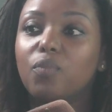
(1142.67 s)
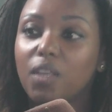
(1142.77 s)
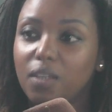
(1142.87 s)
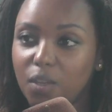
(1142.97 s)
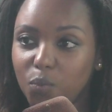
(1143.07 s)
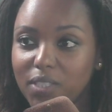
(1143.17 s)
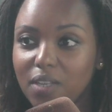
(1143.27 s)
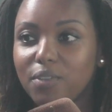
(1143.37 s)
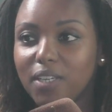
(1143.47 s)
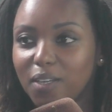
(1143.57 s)
In West
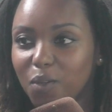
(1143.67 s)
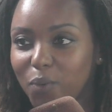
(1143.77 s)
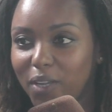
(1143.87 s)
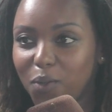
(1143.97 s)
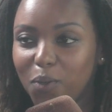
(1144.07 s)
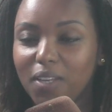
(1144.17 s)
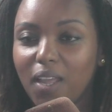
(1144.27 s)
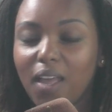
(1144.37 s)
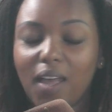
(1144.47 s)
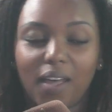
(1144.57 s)
Africa, we're not.
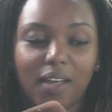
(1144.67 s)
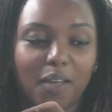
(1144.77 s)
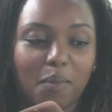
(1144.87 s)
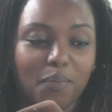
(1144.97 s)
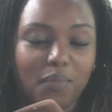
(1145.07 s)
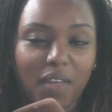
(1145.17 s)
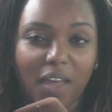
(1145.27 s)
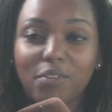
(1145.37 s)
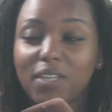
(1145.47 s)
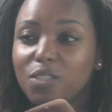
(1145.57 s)

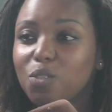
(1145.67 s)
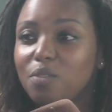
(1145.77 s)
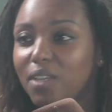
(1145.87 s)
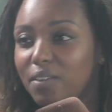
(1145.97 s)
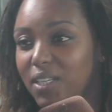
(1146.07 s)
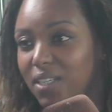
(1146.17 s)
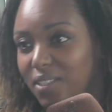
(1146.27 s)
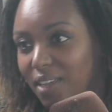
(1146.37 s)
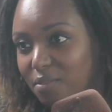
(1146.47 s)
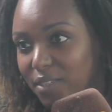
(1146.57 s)
Africa is also very
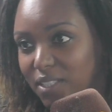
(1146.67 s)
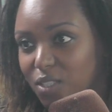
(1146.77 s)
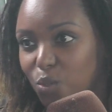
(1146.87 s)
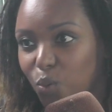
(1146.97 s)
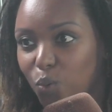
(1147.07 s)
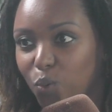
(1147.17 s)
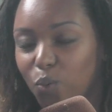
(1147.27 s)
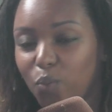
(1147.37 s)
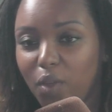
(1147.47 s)
diverse, so